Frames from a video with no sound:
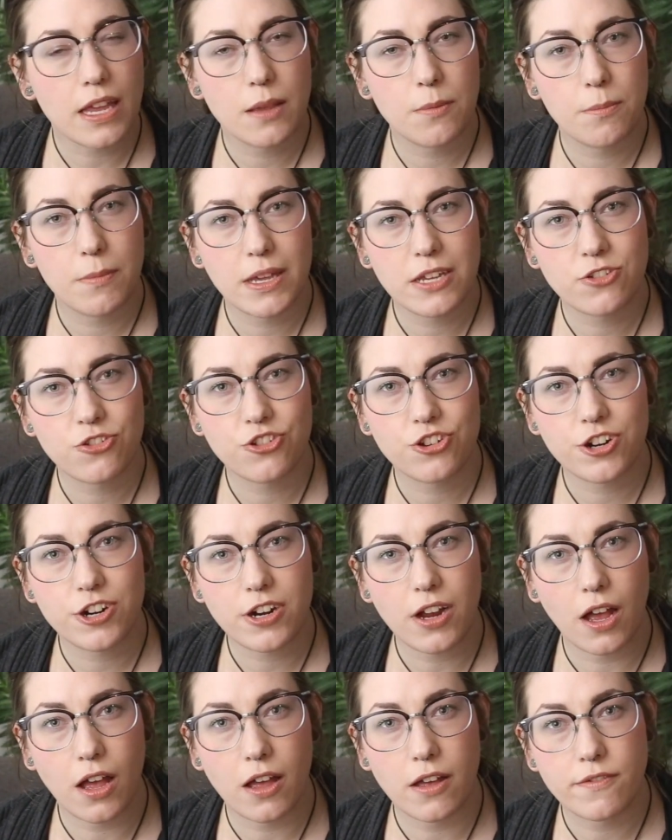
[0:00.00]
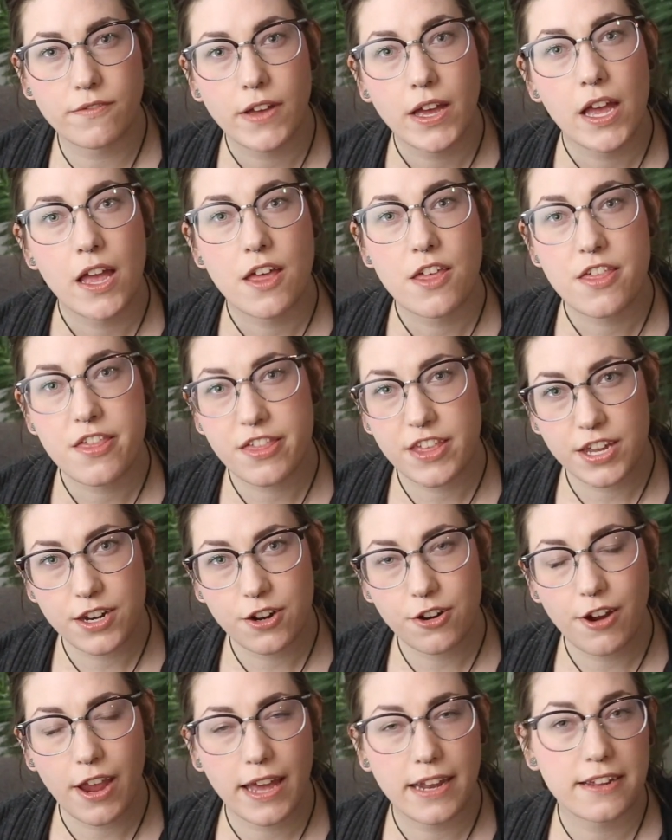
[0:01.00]
a mixture of
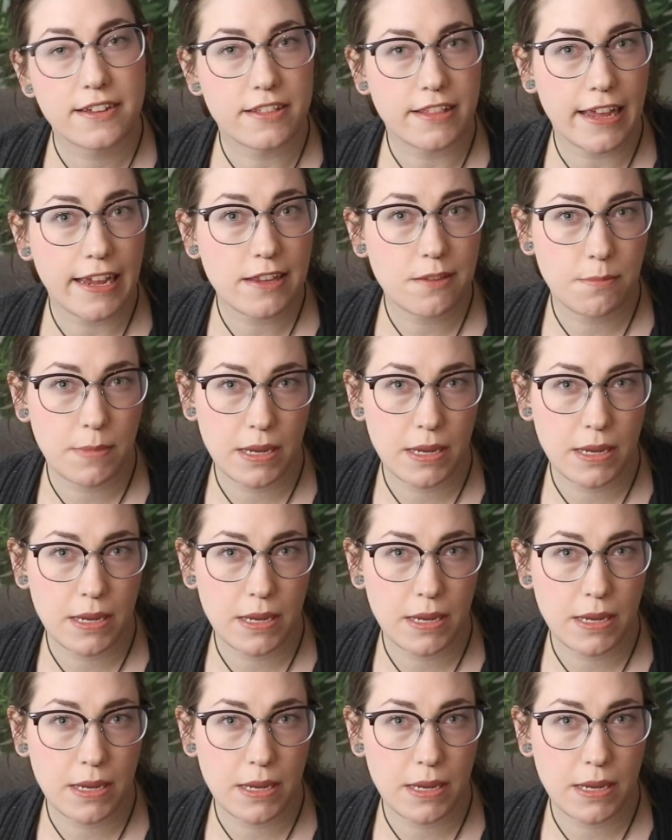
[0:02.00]
thinner and glaze